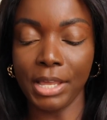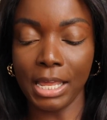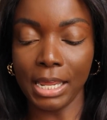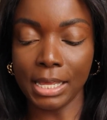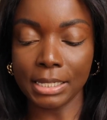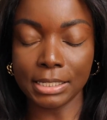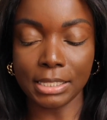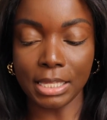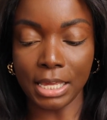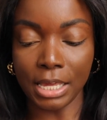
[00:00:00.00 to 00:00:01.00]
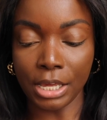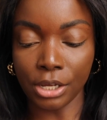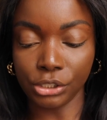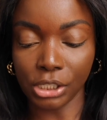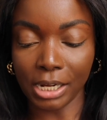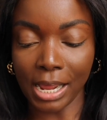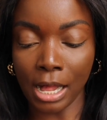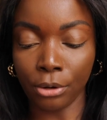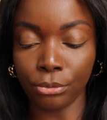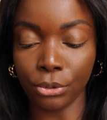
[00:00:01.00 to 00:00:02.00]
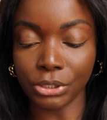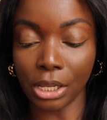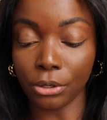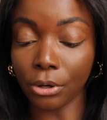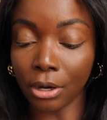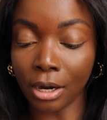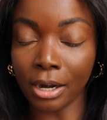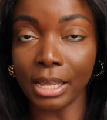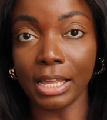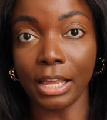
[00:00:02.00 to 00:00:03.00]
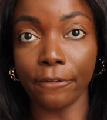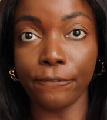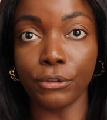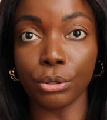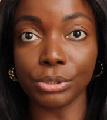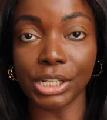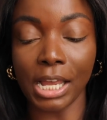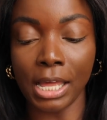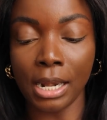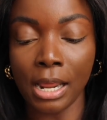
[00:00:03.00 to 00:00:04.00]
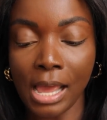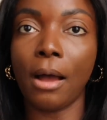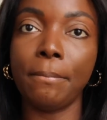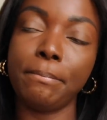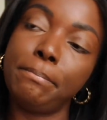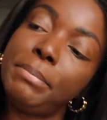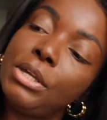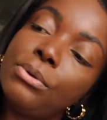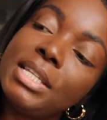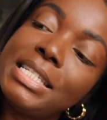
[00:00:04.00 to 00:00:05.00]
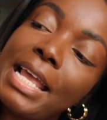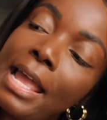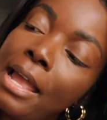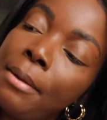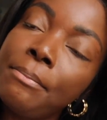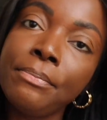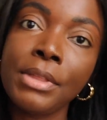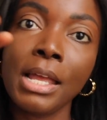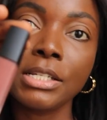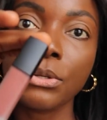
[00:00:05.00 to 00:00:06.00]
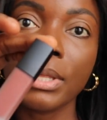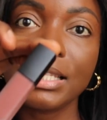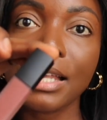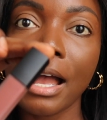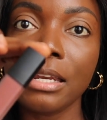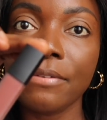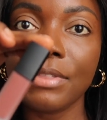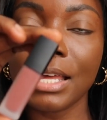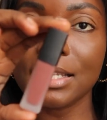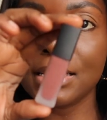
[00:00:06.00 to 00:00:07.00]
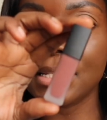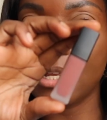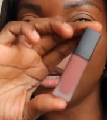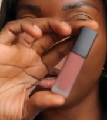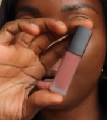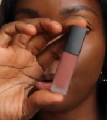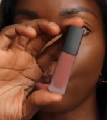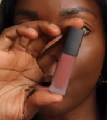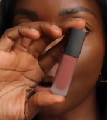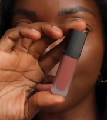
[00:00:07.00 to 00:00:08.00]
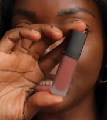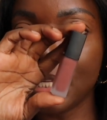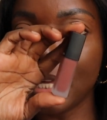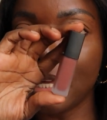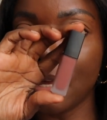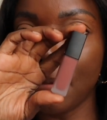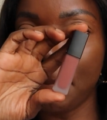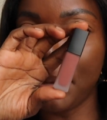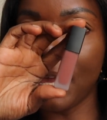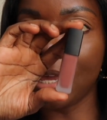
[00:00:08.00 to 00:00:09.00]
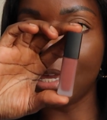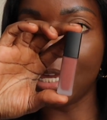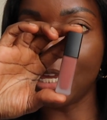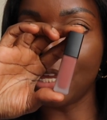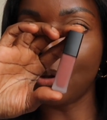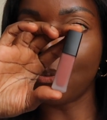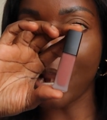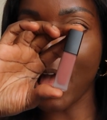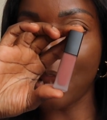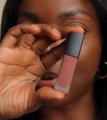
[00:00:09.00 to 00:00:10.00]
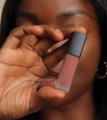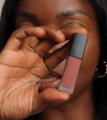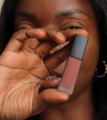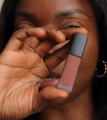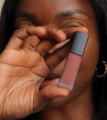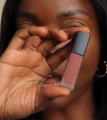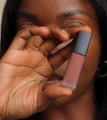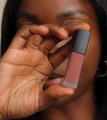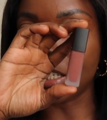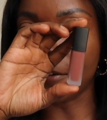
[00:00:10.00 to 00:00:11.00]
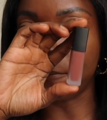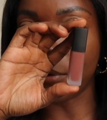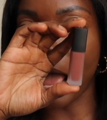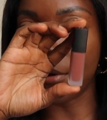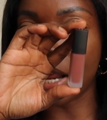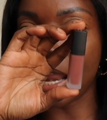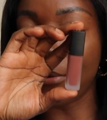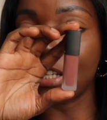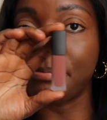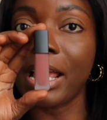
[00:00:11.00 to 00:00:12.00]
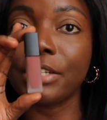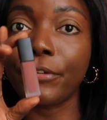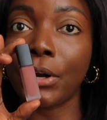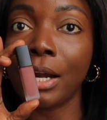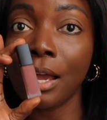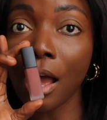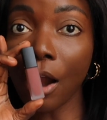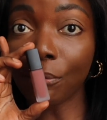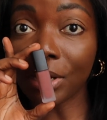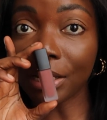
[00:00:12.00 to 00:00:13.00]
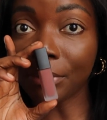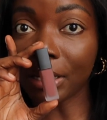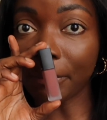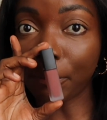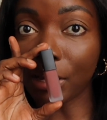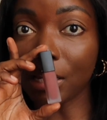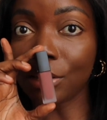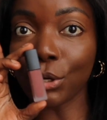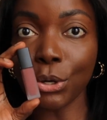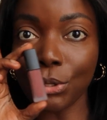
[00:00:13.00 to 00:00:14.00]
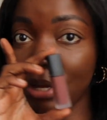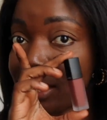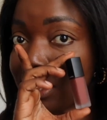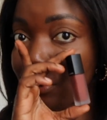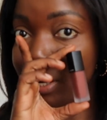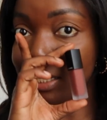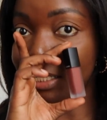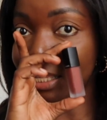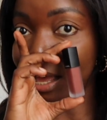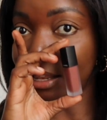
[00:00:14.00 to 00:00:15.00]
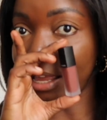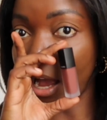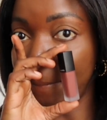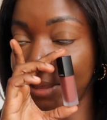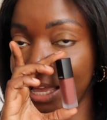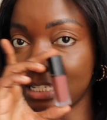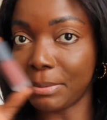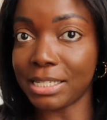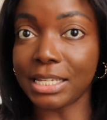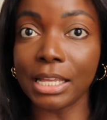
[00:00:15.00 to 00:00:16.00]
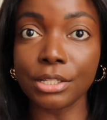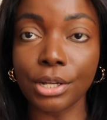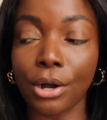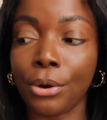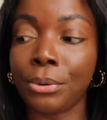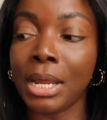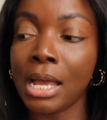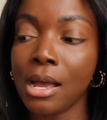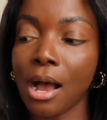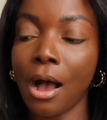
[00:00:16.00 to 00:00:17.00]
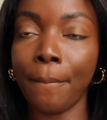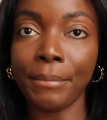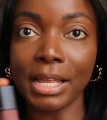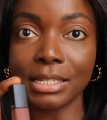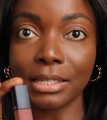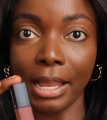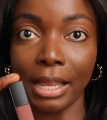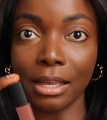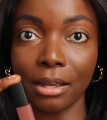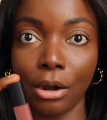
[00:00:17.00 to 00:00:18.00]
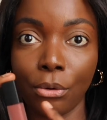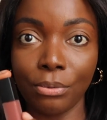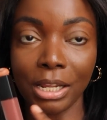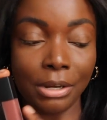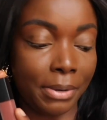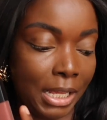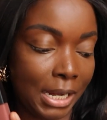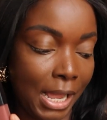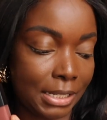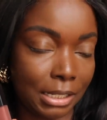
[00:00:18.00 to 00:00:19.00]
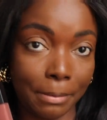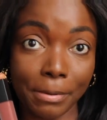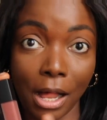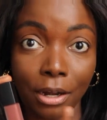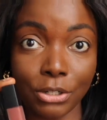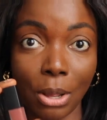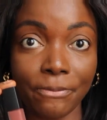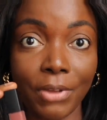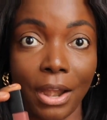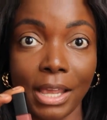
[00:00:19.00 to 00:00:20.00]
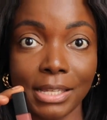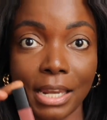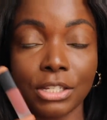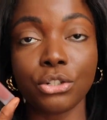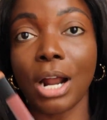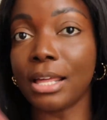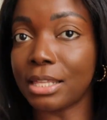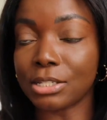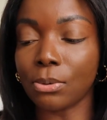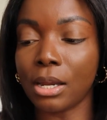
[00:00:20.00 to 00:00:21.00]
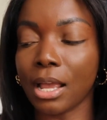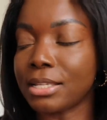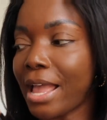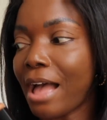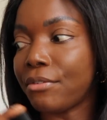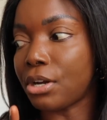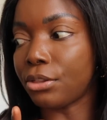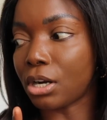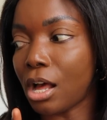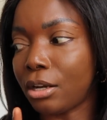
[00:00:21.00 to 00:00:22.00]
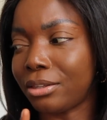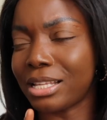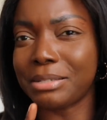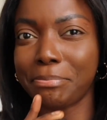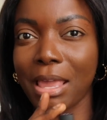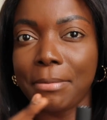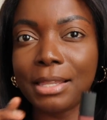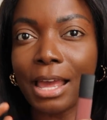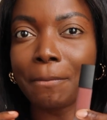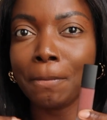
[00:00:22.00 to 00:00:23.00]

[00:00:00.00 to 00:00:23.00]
It is the Chanel Rouge à Lure Infusion Ambiguïté. So it's kind of this rosy, pinky red with some elements of brown in it, which makes for a really, really pretty nude. You guys can already see that up against my skin tone. It's a really, really nice lip color, so I'm very excited to try this one because I have another color that's maybe